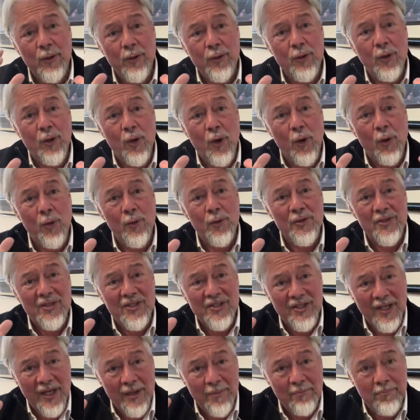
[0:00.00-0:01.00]
gold
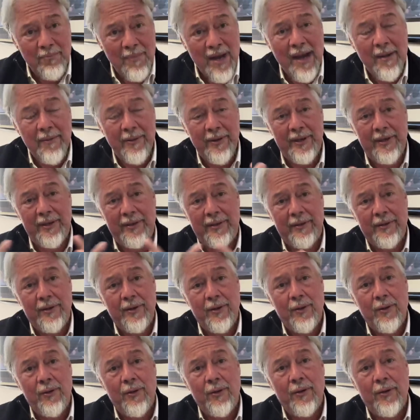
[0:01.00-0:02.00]
Submariner
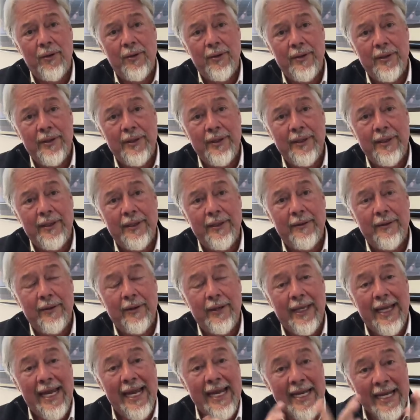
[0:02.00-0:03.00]

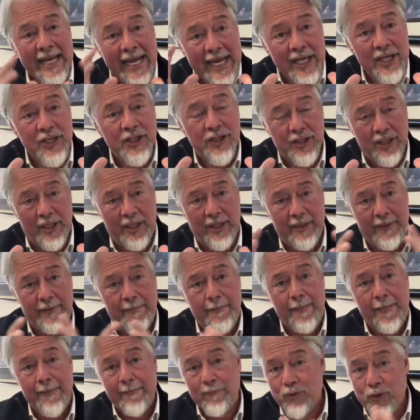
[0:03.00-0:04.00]
in Asia,
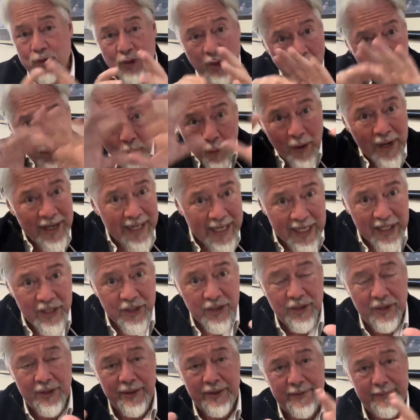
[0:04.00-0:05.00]
somewhere in
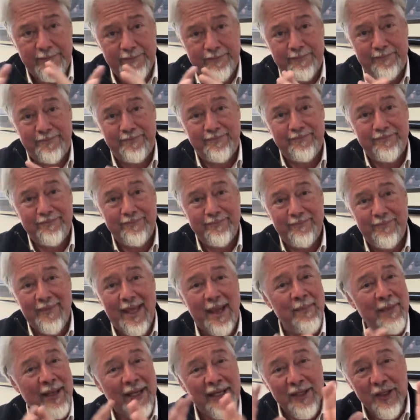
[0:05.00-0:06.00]
Asia,
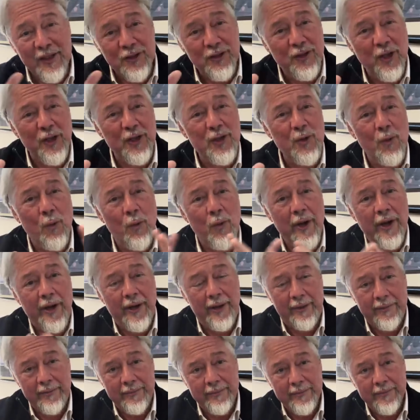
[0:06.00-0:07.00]
I'm not going to tell you
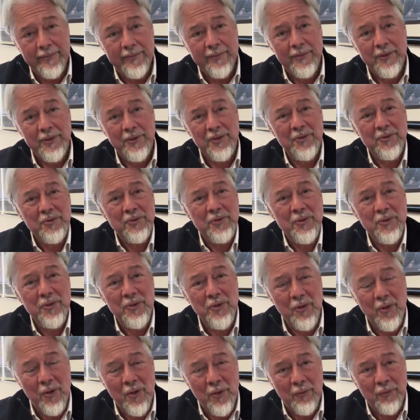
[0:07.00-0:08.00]
where. You do
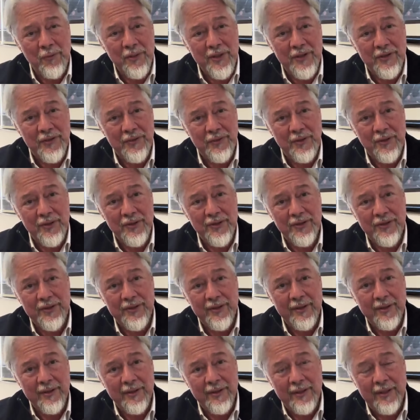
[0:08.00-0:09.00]
your own
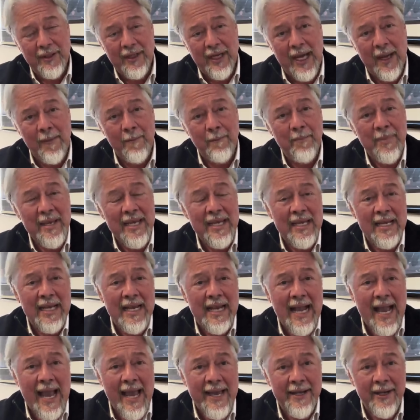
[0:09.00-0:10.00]
research. I'm
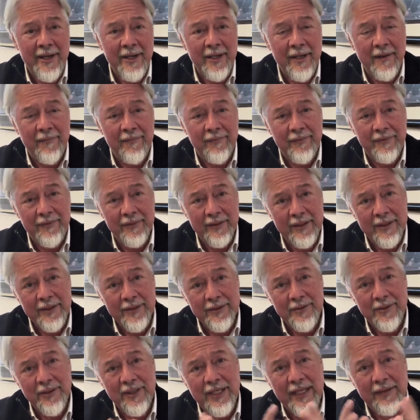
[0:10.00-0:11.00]
being kind enough
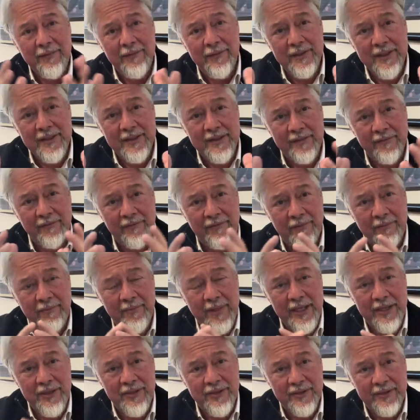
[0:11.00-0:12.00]
to give you this
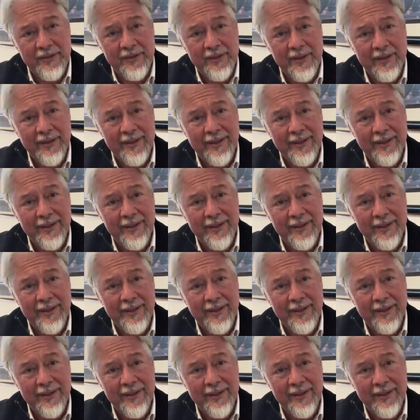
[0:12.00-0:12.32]
information.